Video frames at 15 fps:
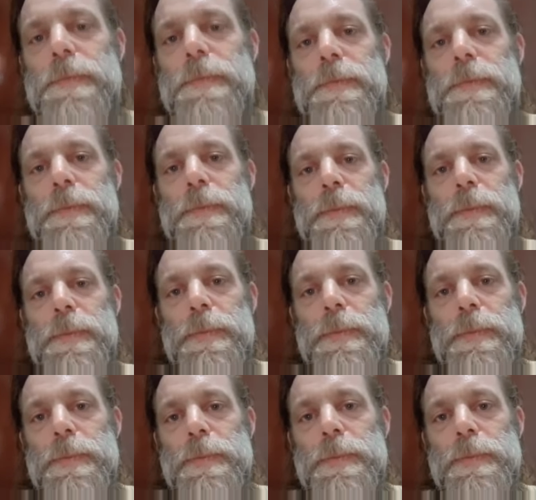
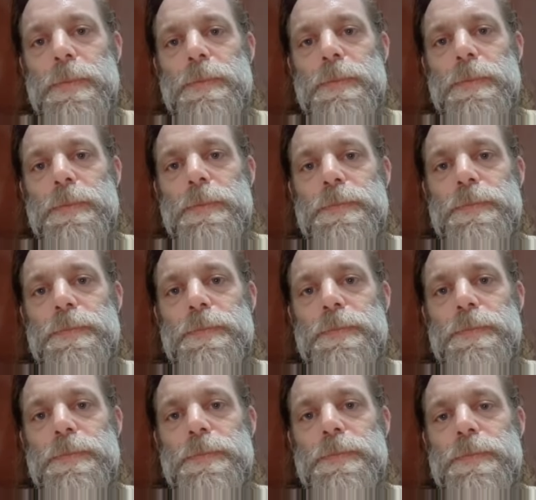
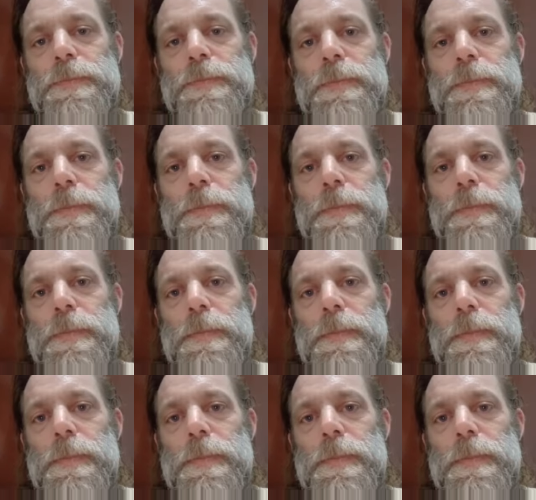No words are spoken by the person on screen.